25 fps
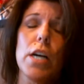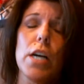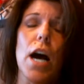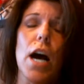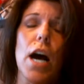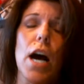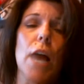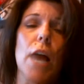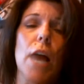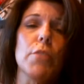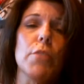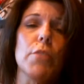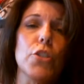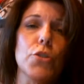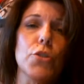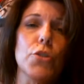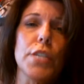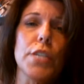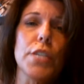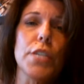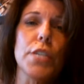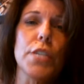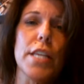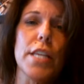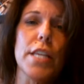You
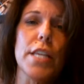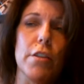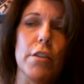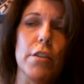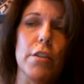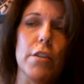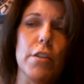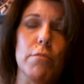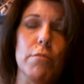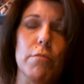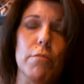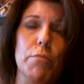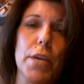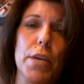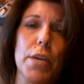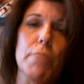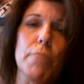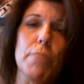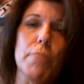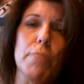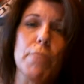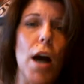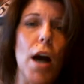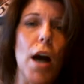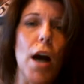see they're
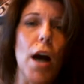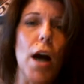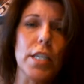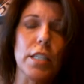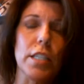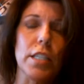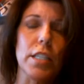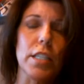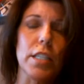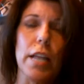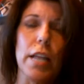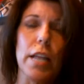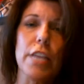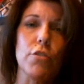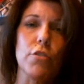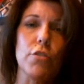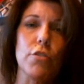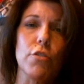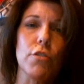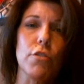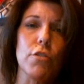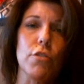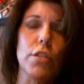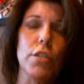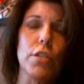big box
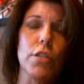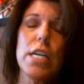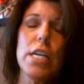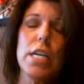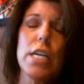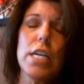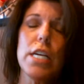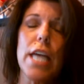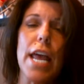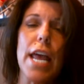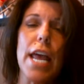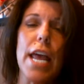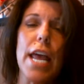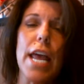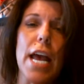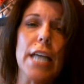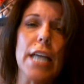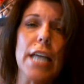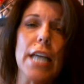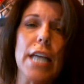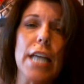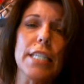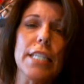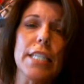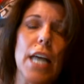lasers,
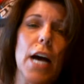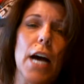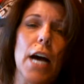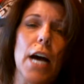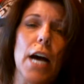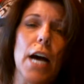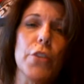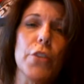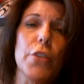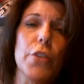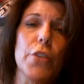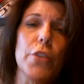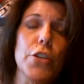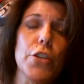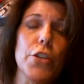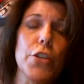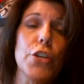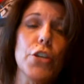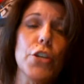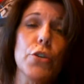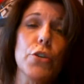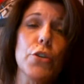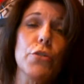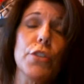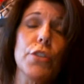and they're
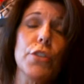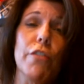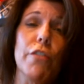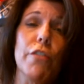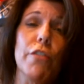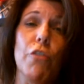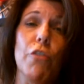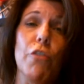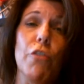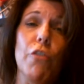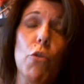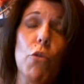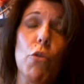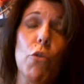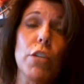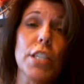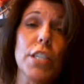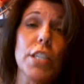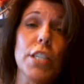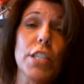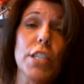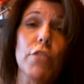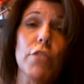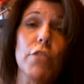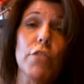used for
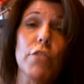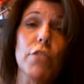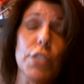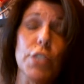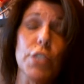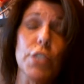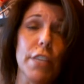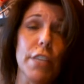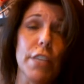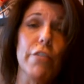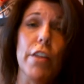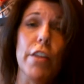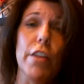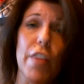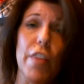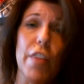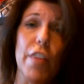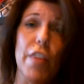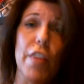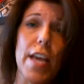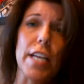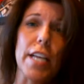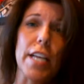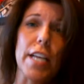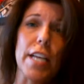several different
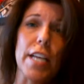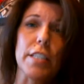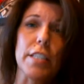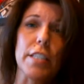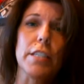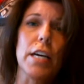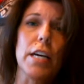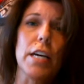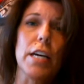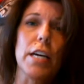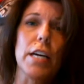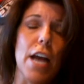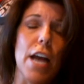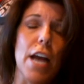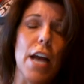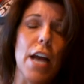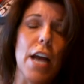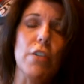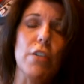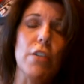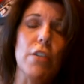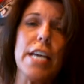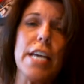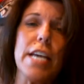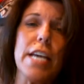things
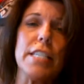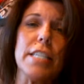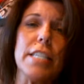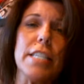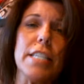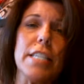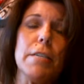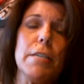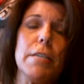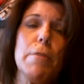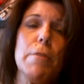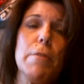nowadays.